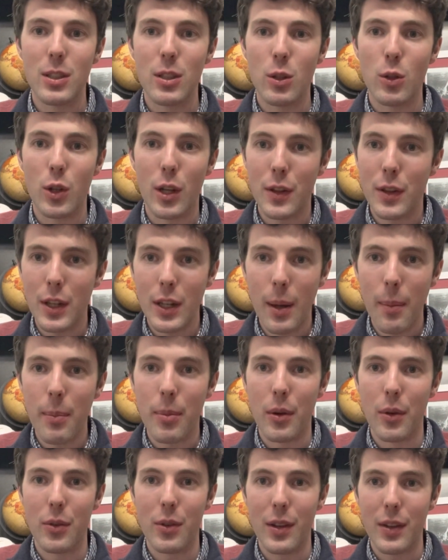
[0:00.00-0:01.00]
Look at the
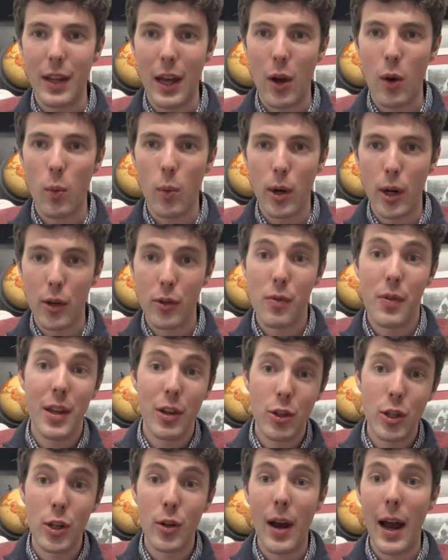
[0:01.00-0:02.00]
numbers. That's how it works.
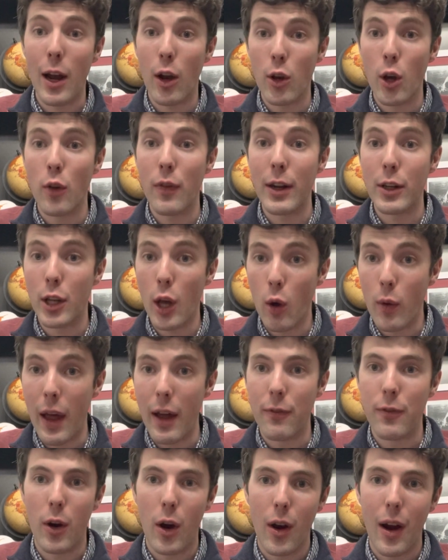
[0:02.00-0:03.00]
This year, I don't know if I'd go
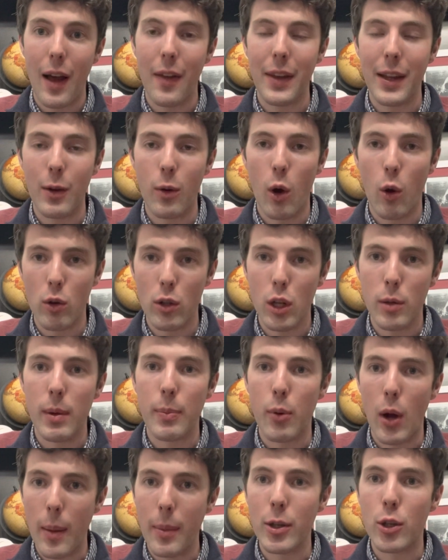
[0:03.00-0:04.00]
that far. I think Oklahoma
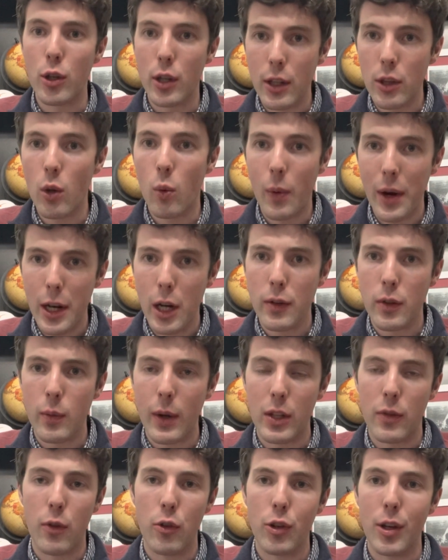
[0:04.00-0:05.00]
probably could get the win over
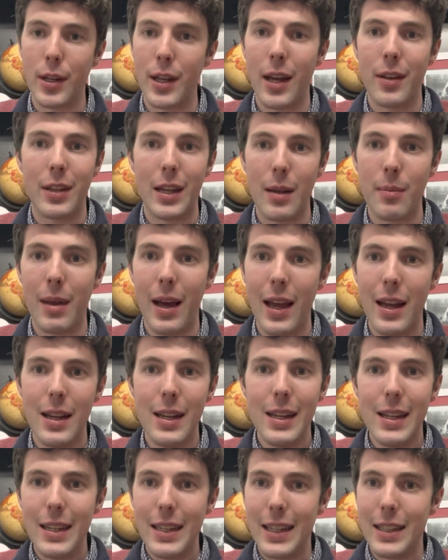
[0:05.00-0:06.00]
West Virginia, a team that
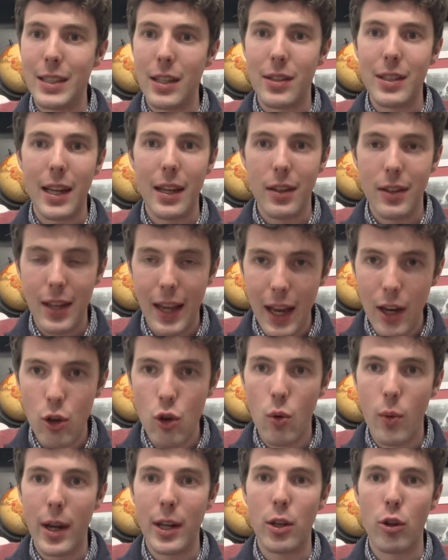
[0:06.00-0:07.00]
is just
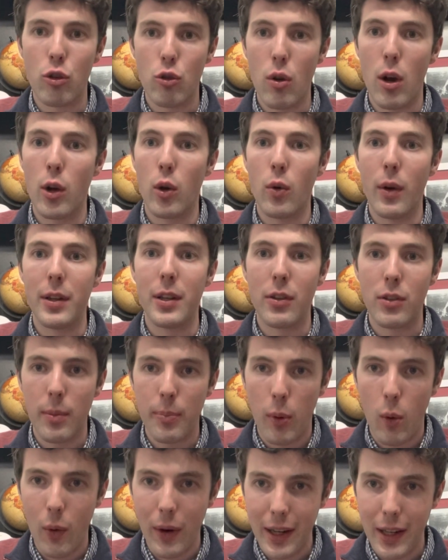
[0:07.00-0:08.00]
continuing to struggle and
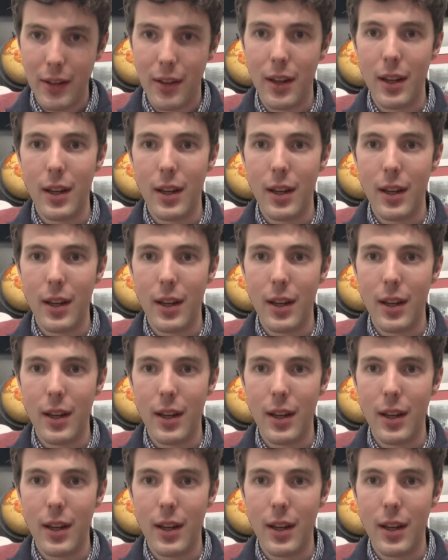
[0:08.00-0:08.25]
disappoint.